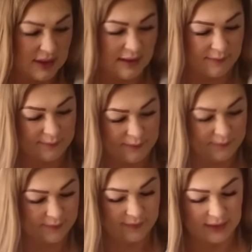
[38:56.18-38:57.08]
Yeah.
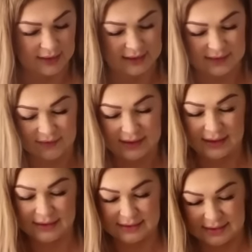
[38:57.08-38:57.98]
Because everything
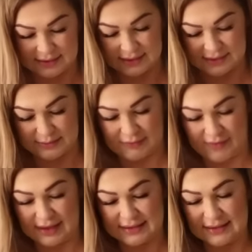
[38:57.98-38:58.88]
in this house has to be
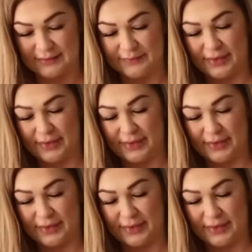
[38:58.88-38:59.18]
fancy.